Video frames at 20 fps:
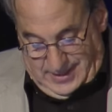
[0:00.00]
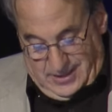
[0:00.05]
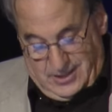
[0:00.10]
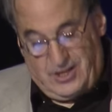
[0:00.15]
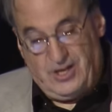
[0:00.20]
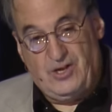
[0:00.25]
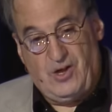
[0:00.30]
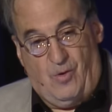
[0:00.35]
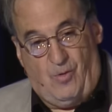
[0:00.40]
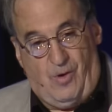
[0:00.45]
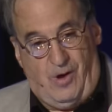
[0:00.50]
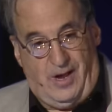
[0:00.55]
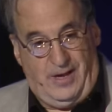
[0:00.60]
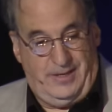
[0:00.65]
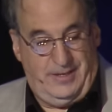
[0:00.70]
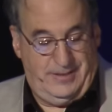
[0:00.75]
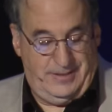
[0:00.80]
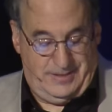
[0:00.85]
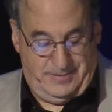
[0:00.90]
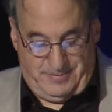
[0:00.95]
Can go on.
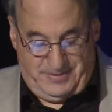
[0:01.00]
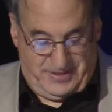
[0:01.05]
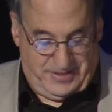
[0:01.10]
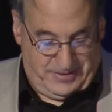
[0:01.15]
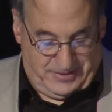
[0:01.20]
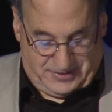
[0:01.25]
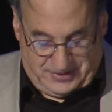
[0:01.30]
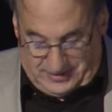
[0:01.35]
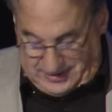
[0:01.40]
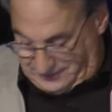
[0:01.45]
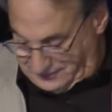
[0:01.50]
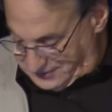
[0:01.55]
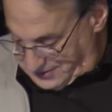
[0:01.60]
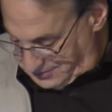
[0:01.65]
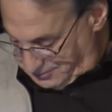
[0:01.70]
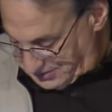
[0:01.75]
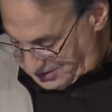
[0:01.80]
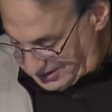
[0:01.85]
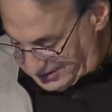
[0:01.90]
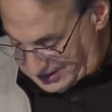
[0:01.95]
It's enough
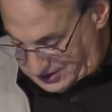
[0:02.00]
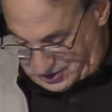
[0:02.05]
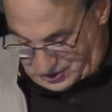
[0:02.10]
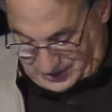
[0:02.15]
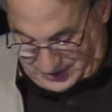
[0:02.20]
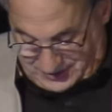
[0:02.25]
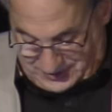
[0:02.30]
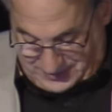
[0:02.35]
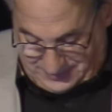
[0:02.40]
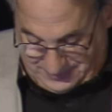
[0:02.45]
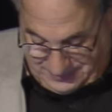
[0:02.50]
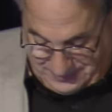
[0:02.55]
with the lynchings.